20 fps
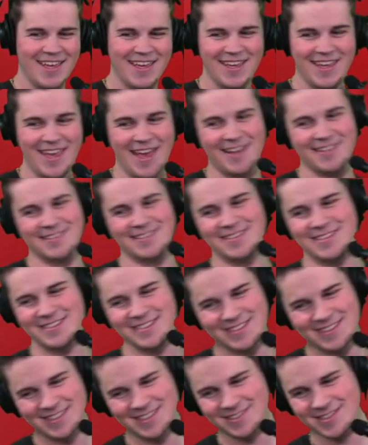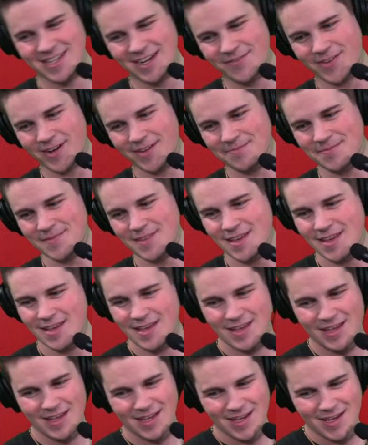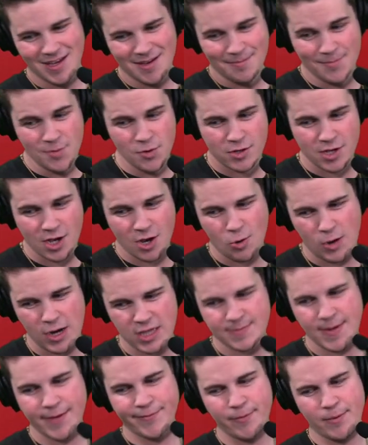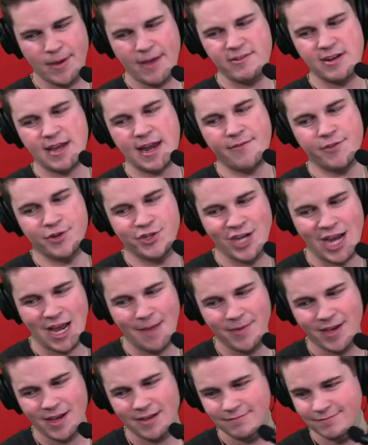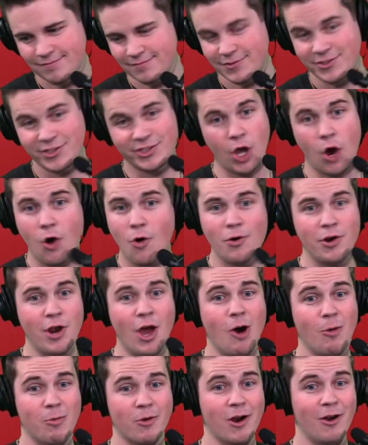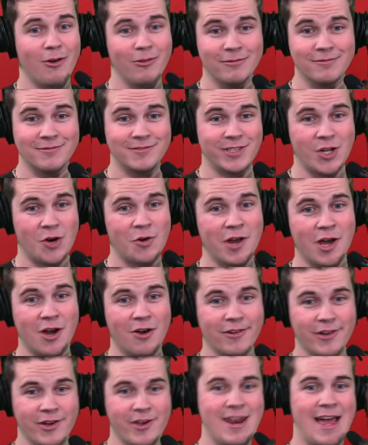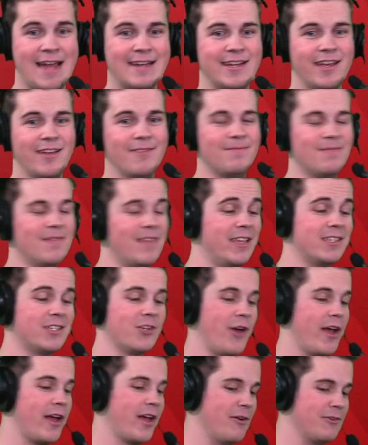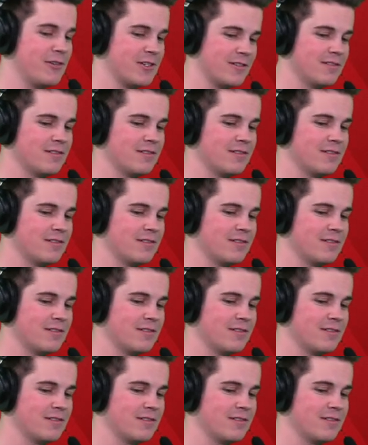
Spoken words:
Yeah. Kind of funny. Muko, why does Mike Vrabel not have a job yet? Don't know, bro. Don't know. Could not tell you. He's a great coach.